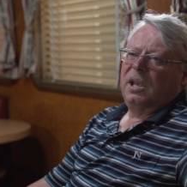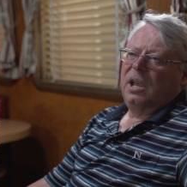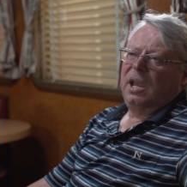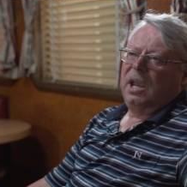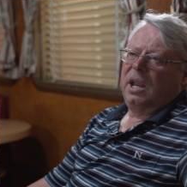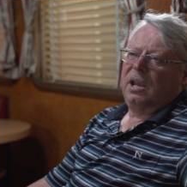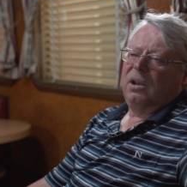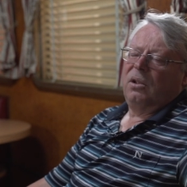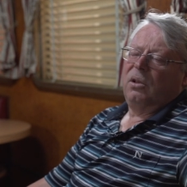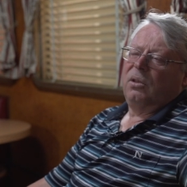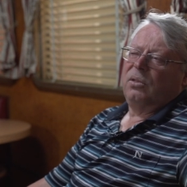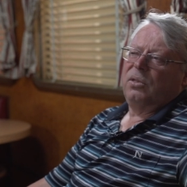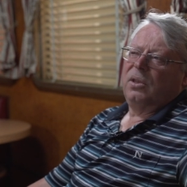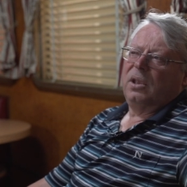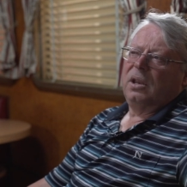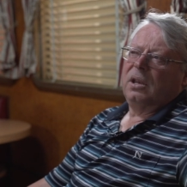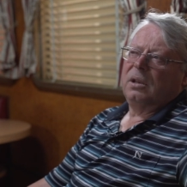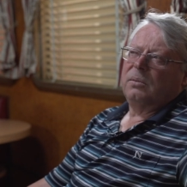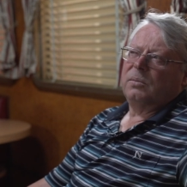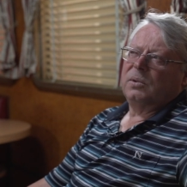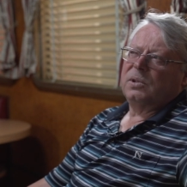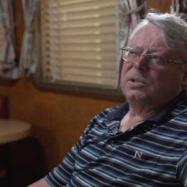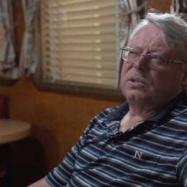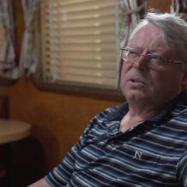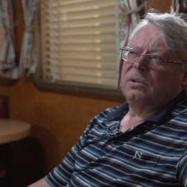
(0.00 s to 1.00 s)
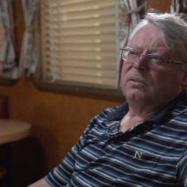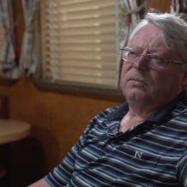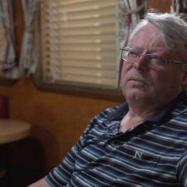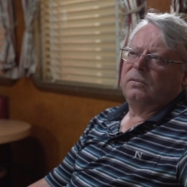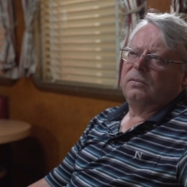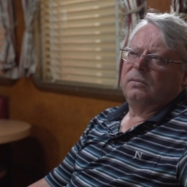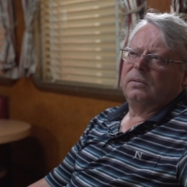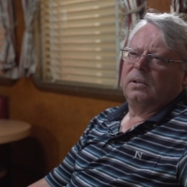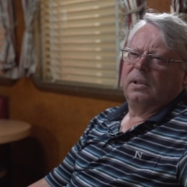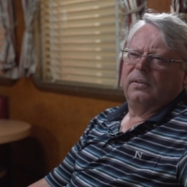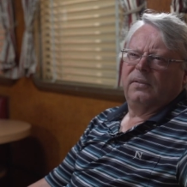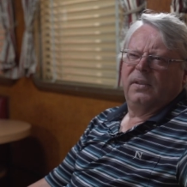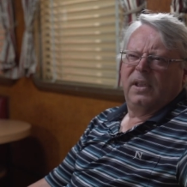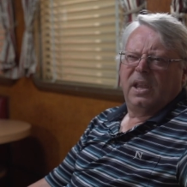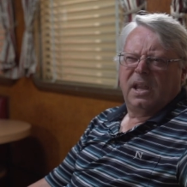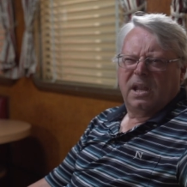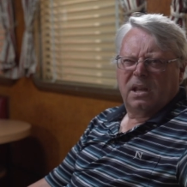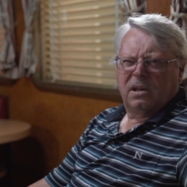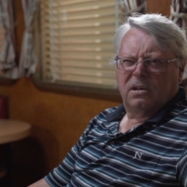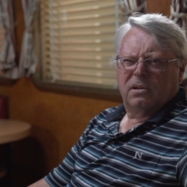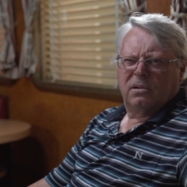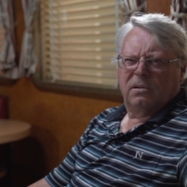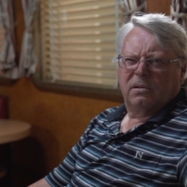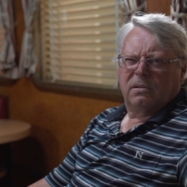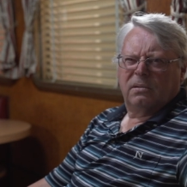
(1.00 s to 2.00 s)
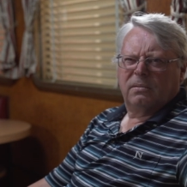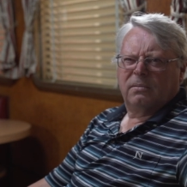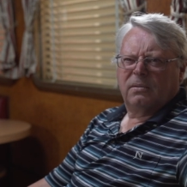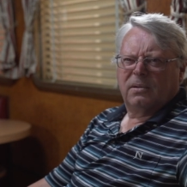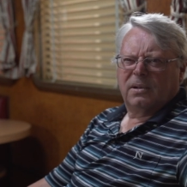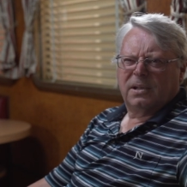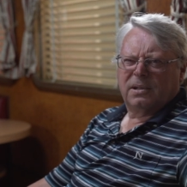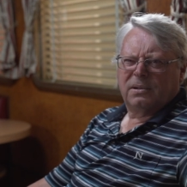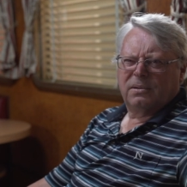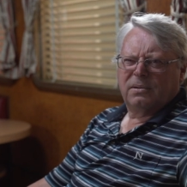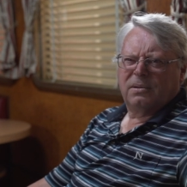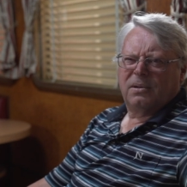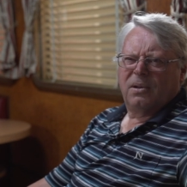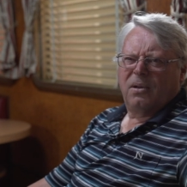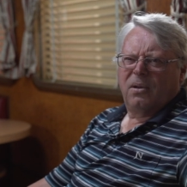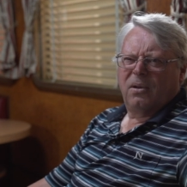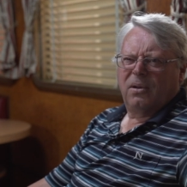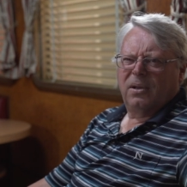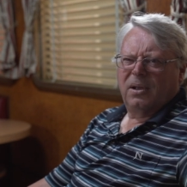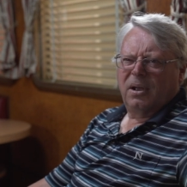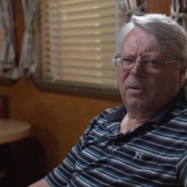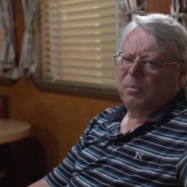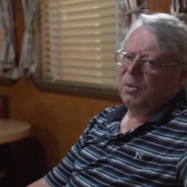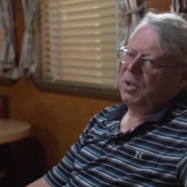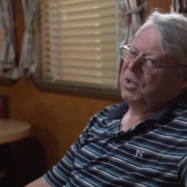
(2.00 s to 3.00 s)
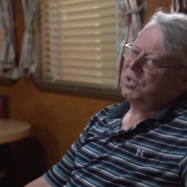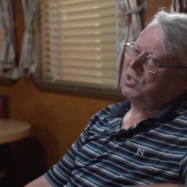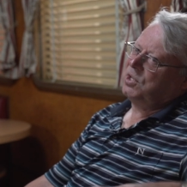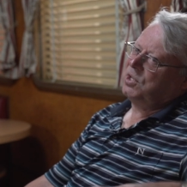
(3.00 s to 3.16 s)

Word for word: And I think to myself, well, if he can do it, why couldn't I? I'm not